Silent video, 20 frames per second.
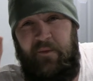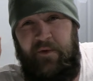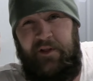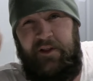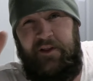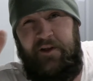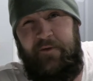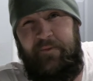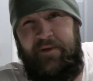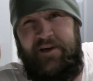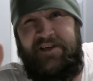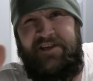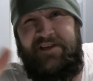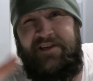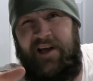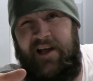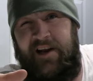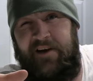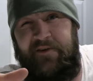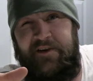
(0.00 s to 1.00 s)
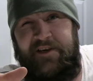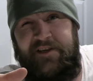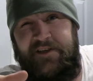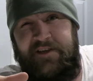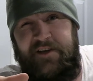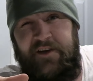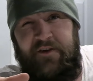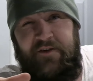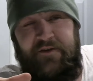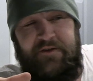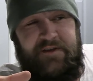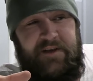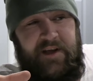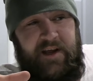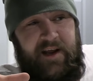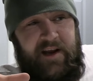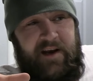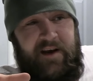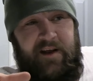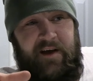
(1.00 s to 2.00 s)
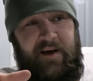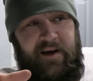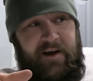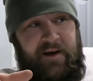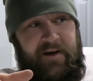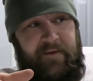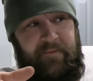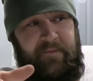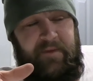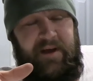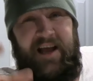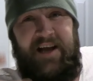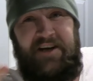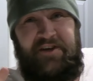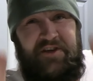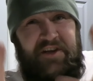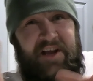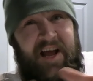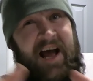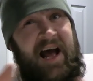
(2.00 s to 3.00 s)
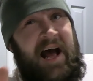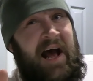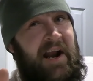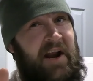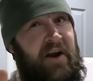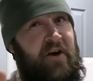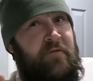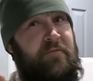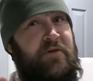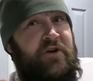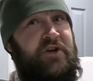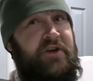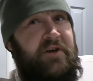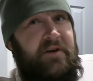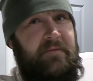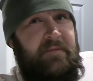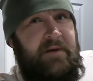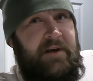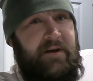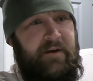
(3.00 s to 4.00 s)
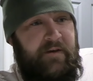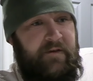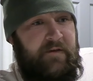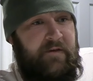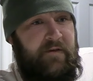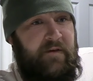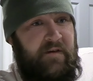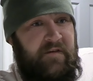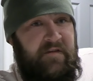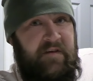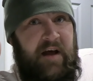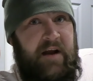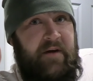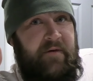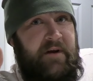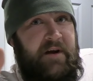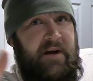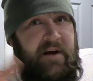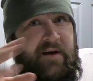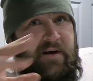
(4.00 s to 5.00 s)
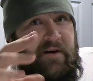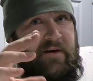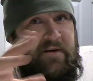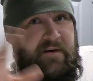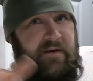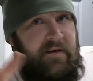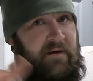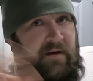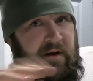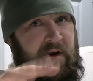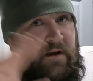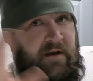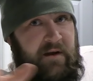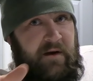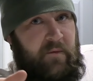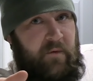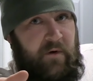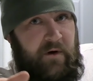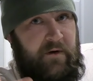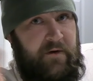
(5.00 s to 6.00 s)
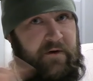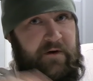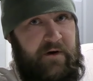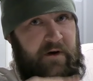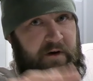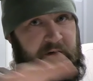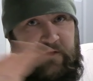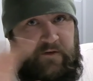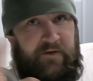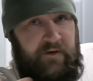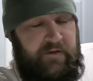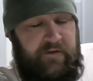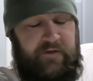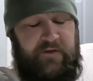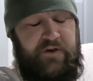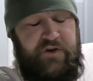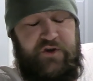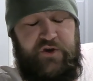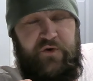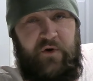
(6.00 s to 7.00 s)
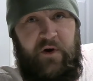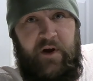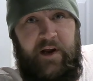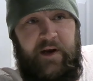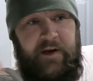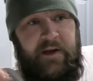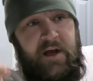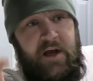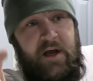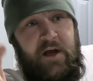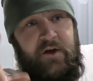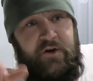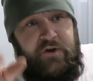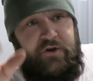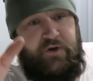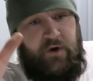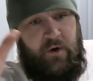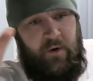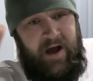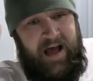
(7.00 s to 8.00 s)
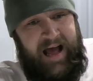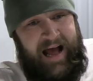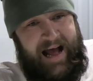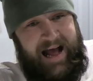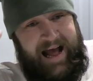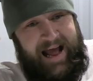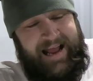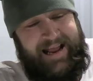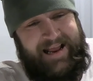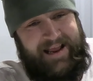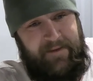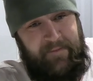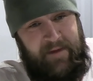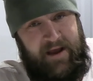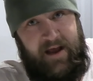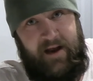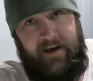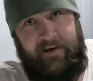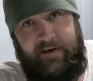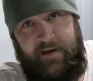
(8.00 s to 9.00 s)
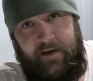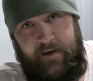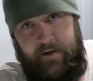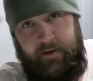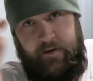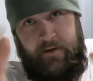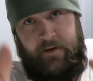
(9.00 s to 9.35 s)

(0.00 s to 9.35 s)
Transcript: With a little bit of soldering skills and um, actually a hot air machine because a soldering iron, it ain't gonna work. You're gonna just destroy it. So I am at